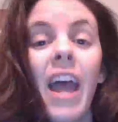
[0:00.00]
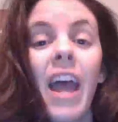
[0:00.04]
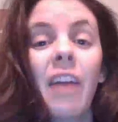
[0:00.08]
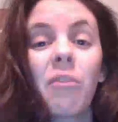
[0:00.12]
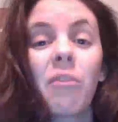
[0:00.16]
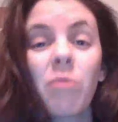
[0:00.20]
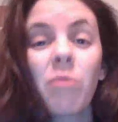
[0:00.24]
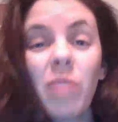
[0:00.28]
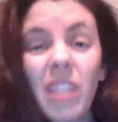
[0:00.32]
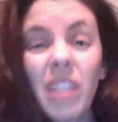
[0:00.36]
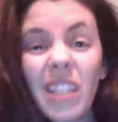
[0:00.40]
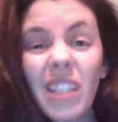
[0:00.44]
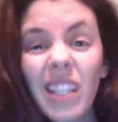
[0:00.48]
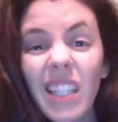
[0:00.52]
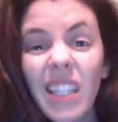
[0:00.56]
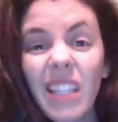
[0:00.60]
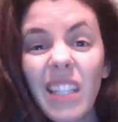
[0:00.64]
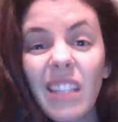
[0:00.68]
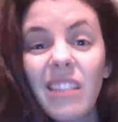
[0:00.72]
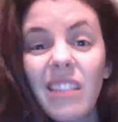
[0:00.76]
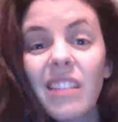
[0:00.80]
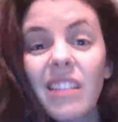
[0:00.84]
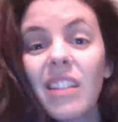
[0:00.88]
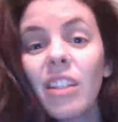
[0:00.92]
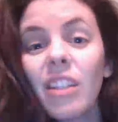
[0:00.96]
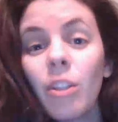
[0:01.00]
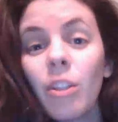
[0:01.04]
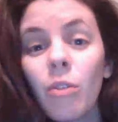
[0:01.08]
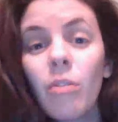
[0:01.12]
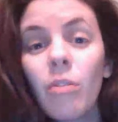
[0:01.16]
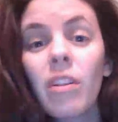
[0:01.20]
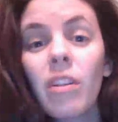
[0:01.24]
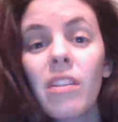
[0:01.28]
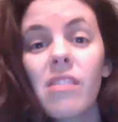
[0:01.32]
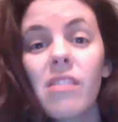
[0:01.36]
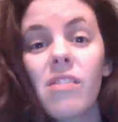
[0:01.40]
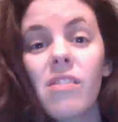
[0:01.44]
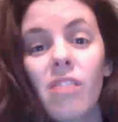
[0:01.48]
And really,
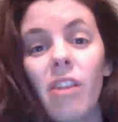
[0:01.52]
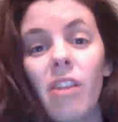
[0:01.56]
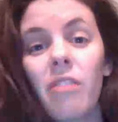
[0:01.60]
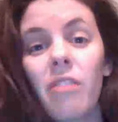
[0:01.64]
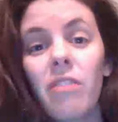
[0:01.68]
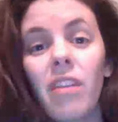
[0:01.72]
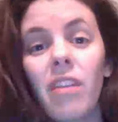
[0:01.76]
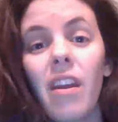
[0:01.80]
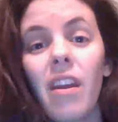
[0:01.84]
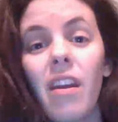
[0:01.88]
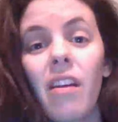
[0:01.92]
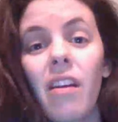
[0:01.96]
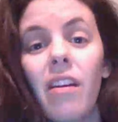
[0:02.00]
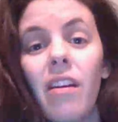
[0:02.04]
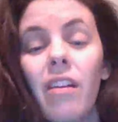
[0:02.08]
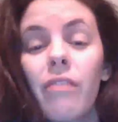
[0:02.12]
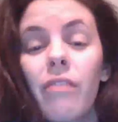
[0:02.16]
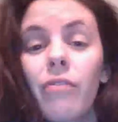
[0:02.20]
you can start there.